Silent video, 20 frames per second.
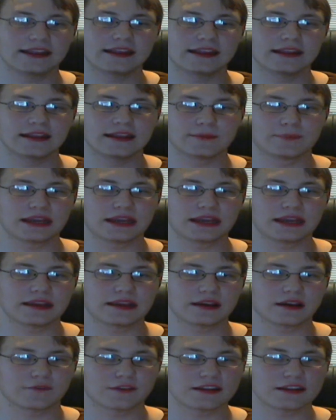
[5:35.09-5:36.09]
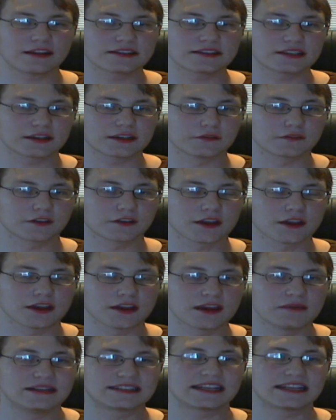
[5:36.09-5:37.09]
And being
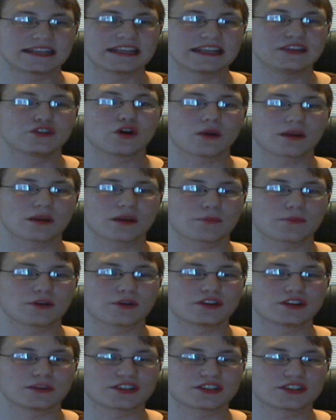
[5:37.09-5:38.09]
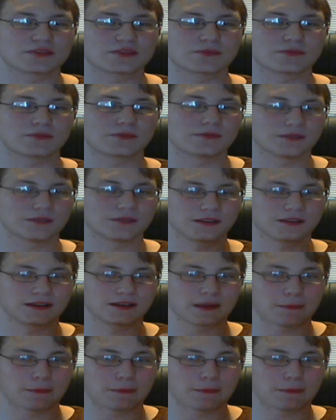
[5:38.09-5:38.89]
offensive means that you don't want to put too much